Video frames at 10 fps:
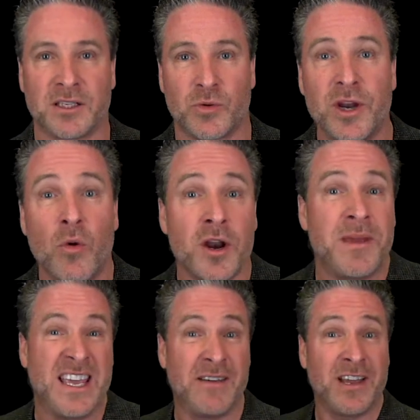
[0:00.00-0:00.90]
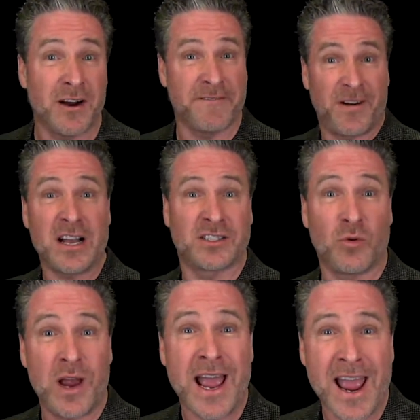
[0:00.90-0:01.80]
We don't want to be giving our fucks
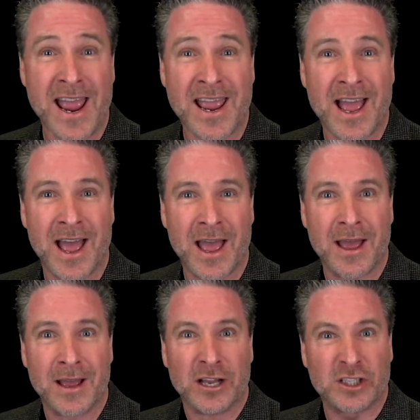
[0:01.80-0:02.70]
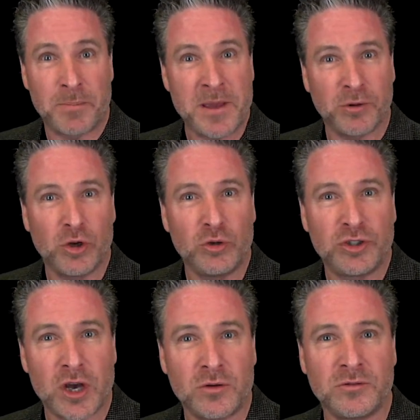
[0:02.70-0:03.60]
away to people who
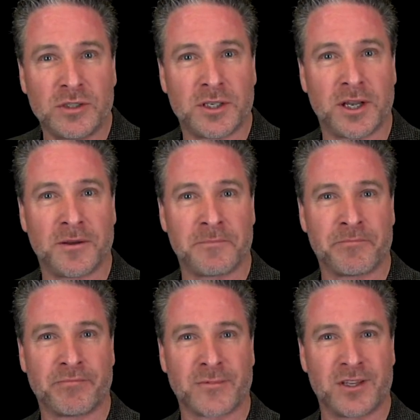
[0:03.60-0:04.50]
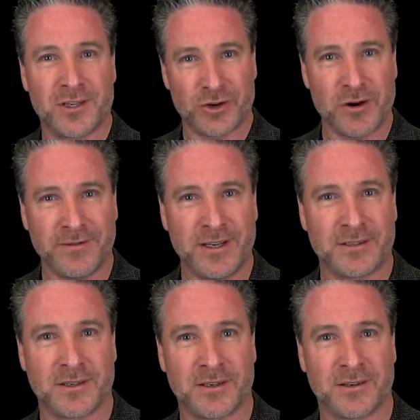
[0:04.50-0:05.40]
don't deserve it.